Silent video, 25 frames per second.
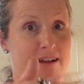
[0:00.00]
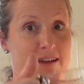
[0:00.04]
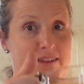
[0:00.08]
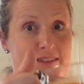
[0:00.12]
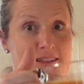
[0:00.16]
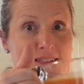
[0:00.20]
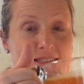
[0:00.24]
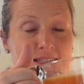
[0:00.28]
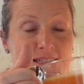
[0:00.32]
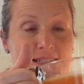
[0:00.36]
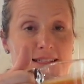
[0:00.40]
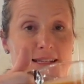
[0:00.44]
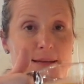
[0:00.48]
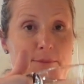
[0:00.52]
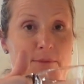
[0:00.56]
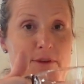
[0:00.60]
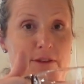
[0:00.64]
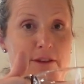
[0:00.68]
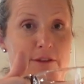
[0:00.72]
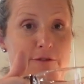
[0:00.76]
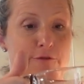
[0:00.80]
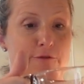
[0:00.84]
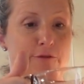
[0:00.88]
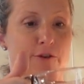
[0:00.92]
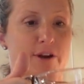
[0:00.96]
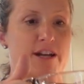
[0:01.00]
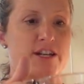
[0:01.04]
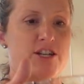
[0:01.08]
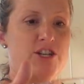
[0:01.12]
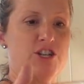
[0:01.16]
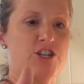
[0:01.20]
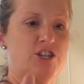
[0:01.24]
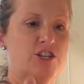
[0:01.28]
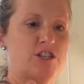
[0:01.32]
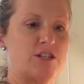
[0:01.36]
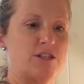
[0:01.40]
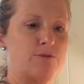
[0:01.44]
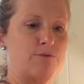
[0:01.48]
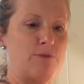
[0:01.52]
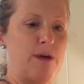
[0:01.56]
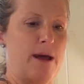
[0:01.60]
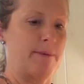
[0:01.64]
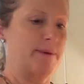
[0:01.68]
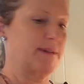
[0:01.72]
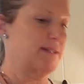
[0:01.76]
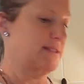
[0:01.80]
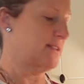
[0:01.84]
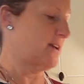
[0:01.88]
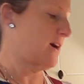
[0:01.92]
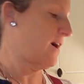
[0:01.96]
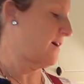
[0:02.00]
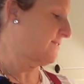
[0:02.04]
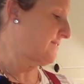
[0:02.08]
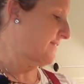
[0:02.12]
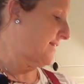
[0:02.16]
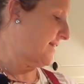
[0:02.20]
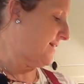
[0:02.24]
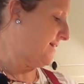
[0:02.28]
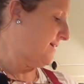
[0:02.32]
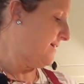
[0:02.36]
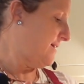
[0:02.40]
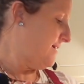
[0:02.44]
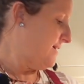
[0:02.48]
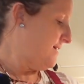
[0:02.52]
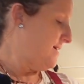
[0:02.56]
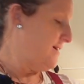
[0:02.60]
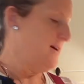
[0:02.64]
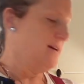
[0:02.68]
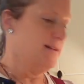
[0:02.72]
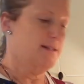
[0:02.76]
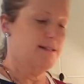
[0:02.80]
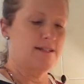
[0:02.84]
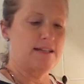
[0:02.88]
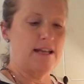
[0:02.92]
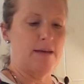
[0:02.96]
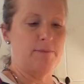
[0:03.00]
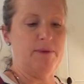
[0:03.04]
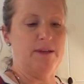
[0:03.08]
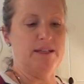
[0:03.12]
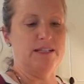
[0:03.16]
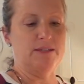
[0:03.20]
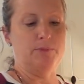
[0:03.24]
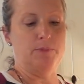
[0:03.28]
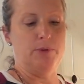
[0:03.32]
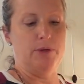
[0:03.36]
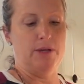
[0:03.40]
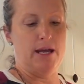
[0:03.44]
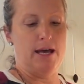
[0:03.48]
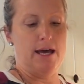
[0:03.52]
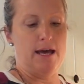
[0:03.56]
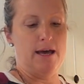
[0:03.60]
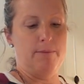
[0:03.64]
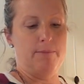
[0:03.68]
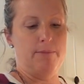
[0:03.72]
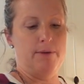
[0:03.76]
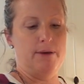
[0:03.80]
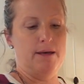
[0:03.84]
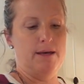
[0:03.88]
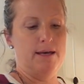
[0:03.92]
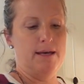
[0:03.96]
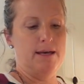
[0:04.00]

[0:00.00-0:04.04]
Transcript: and this is some of the fresh rabbit stock that Stumpy has put up.